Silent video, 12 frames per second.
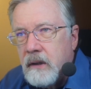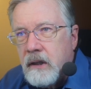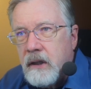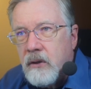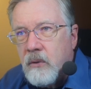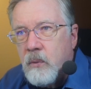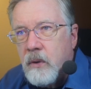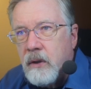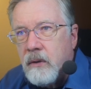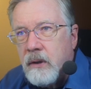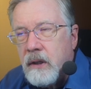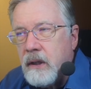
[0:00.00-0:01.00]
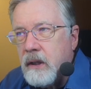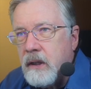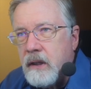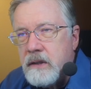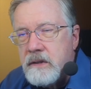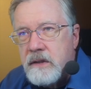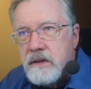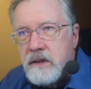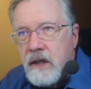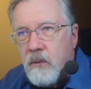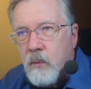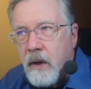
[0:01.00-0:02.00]
Nowhere is it
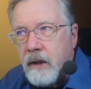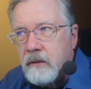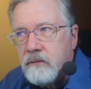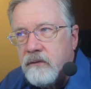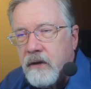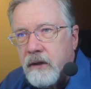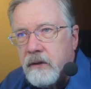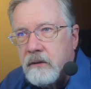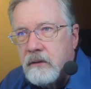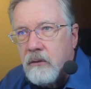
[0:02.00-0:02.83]
say wildfire